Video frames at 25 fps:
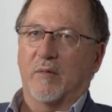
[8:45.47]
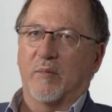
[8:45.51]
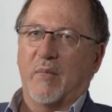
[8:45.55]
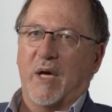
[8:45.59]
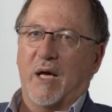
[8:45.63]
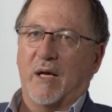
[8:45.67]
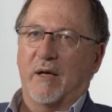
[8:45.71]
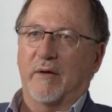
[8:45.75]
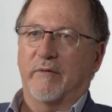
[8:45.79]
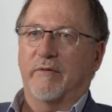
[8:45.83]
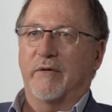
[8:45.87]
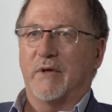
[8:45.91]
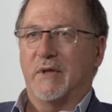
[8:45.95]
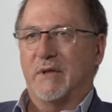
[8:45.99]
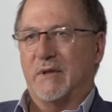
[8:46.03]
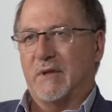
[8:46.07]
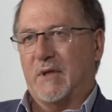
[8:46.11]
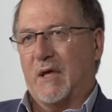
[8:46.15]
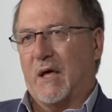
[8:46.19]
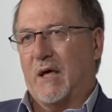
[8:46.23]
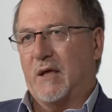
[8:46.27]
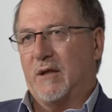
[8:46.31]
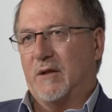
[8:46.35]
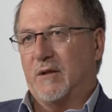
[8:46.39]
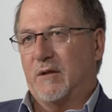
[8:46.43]

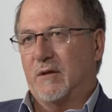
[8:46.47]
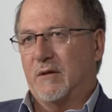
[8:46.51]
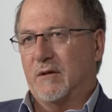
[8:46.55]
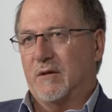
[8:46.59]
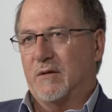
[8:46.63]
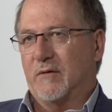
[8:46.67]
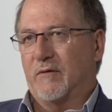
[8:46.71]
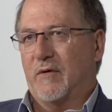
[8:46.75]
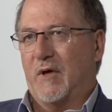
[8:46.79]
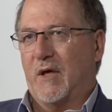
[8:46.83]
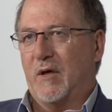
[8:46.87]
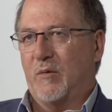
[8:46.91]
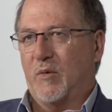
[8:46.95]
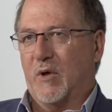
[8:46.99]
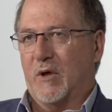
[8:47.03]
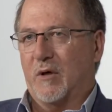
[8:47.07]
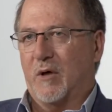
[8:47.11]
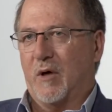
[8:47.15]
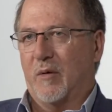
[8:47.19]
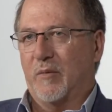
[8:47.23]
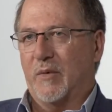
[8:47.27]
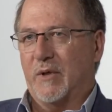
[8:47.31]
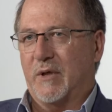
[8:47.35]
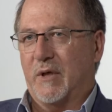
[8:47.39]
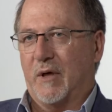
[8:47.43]
manifestations of
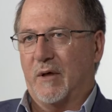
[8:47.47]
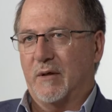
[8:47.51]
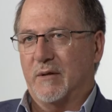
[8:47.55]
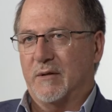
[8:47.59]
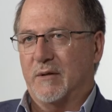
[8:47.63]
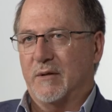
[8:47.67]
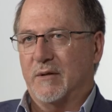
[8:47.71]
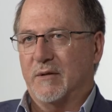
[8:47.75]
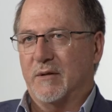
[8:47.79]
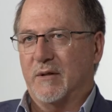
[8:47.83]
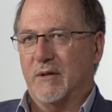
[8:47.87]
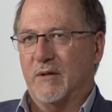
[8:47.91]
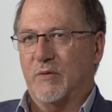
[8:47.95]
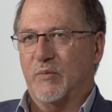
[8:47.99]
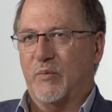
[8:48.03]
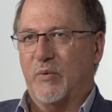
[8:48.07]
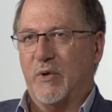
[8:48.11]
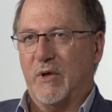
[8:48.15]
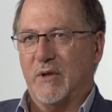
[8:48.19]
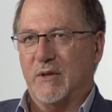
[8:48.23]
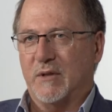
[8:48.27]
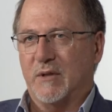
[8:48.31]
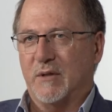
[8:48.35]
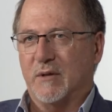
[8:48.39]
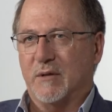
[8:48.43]
haemochromatosis that's
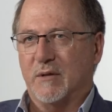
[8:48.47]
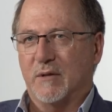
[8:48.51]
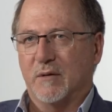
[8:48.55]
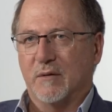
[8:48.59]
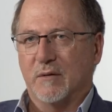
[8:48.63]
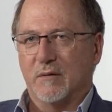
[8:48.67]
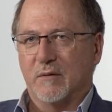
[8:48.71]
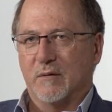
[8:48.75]
present